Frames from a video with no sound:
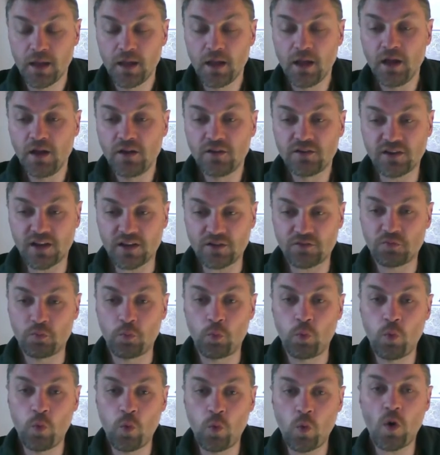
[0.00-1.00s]
So that's
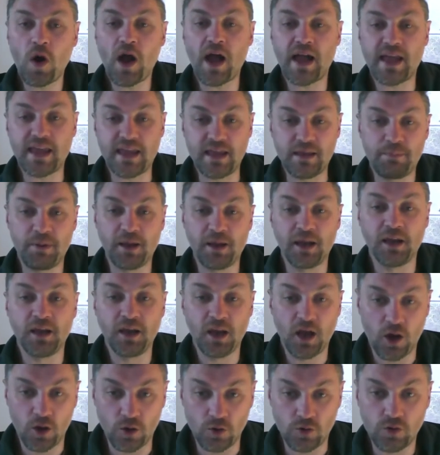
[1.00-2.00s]
way
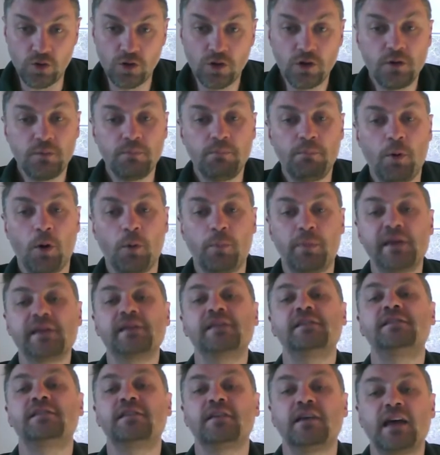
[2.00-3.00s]
below
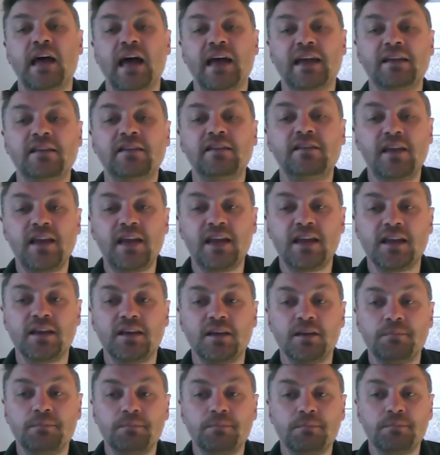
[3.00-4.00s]
Bobby's 18.
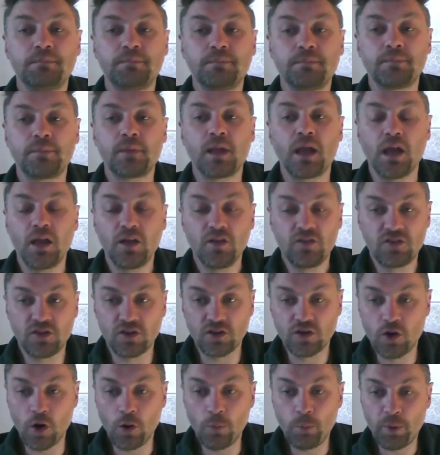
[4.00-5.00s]
So the
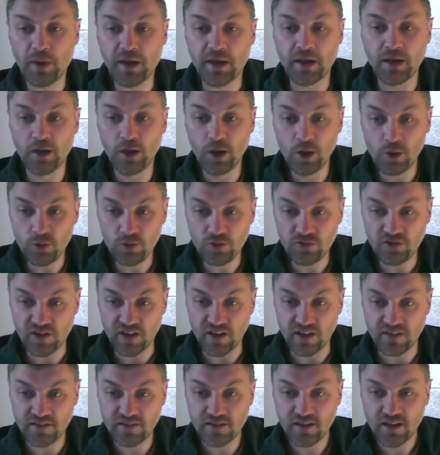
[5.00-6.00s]
goblin
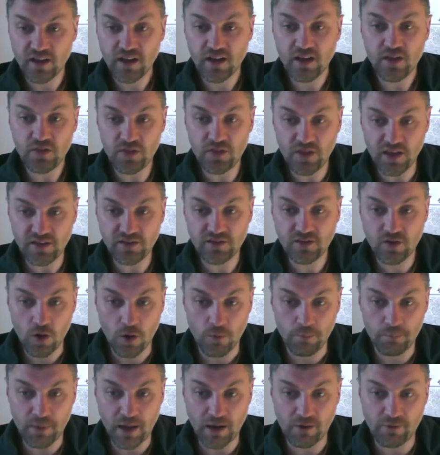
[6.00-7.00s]
loses this
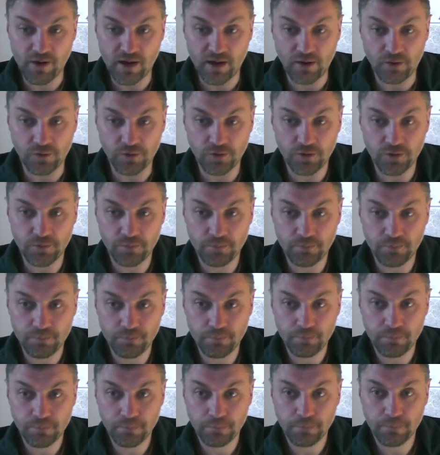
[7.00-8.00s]
combat round.
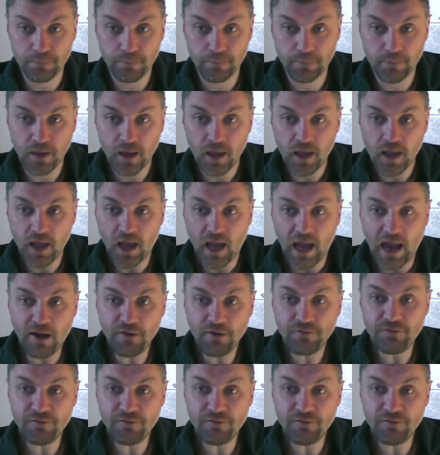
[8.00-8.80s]
However,